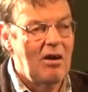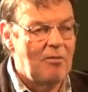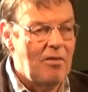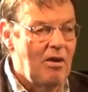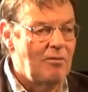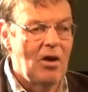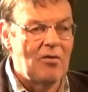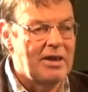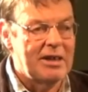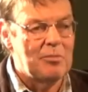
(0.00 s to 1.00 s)
of, of
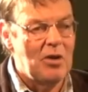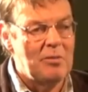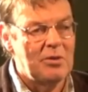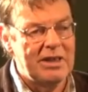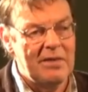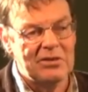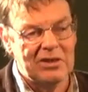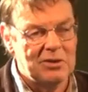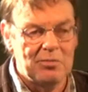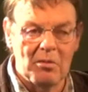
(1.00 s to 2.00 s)
not running a primary
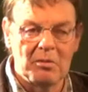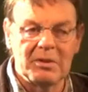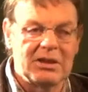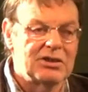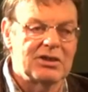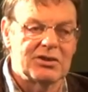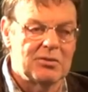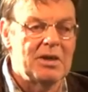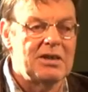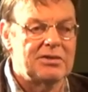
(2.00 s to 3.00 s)
deficit is probably easier
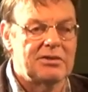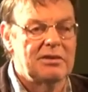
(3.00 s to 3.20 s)
to meet